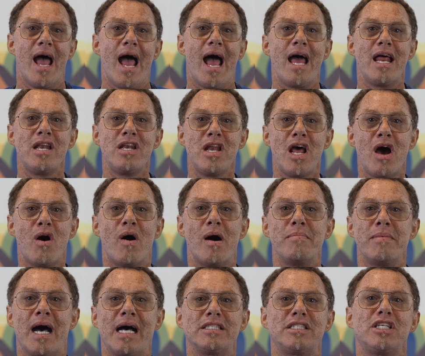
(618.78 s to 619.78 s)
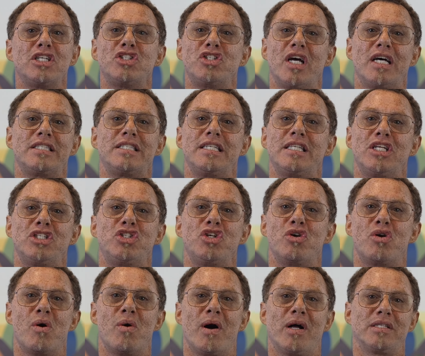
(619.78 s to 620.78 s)
And no, I'm not suggesting that you
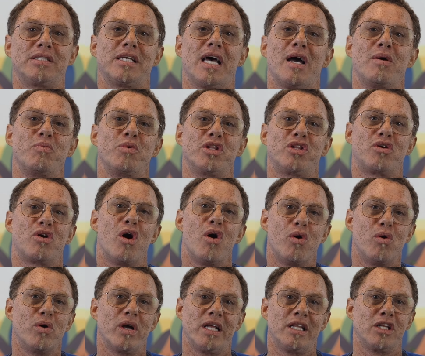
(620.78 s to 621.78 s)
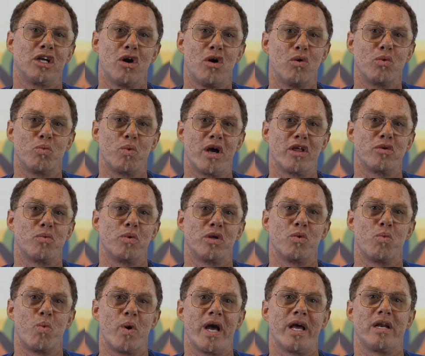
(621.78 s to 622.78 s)
go outside with cold in cold weather
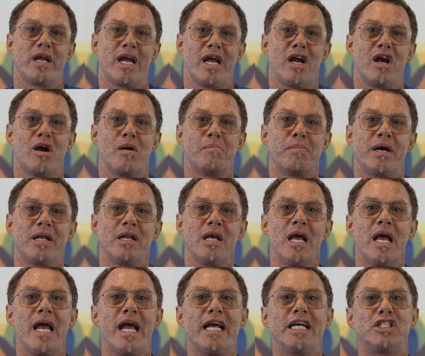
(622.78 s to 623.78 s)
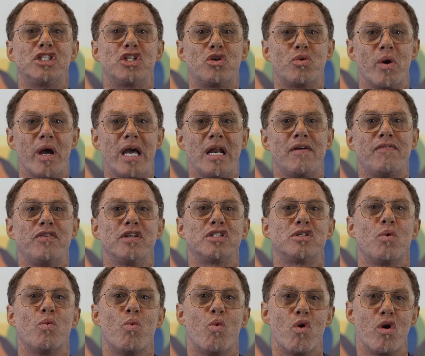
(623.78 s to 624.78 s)
with wet hair, but it's great if it's
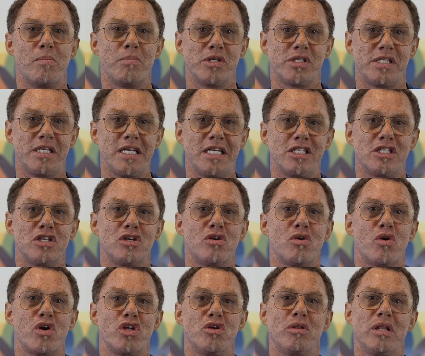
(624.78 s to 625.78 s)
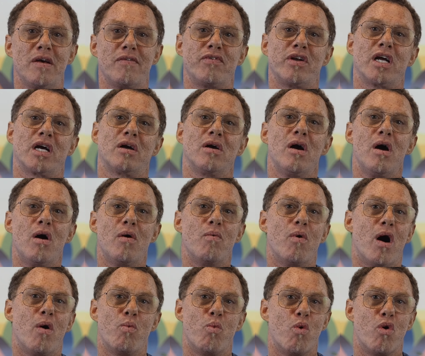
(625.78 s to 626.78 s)
a warmer season or you live in a,
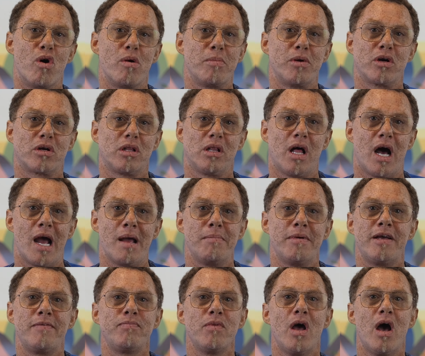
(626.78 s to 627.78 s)
a warmer climate.